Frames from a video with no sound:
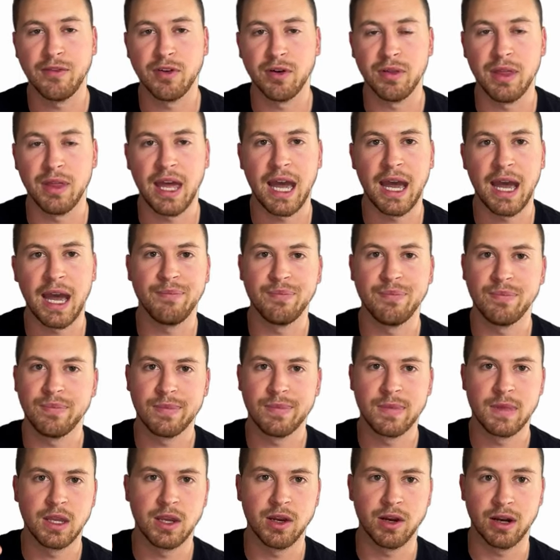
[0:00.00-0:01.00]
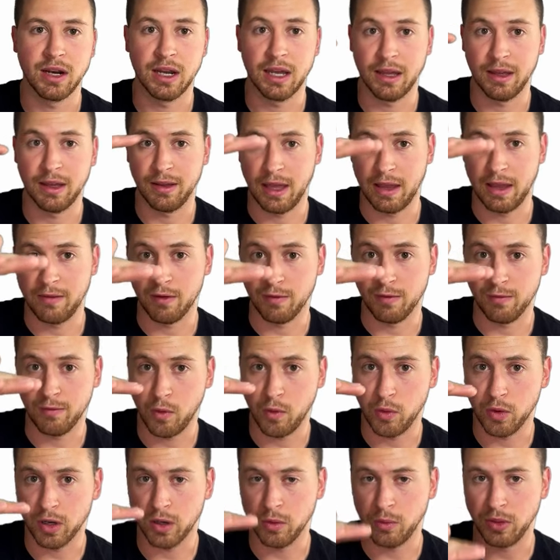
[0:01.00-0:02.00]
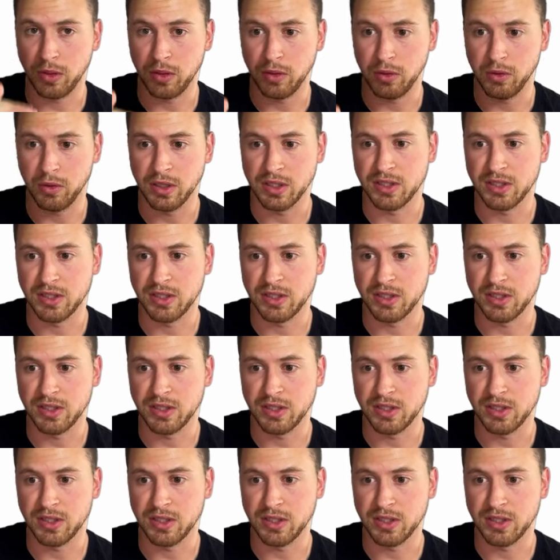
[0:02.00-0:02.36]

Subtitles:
that, you're going to have your folder with your lists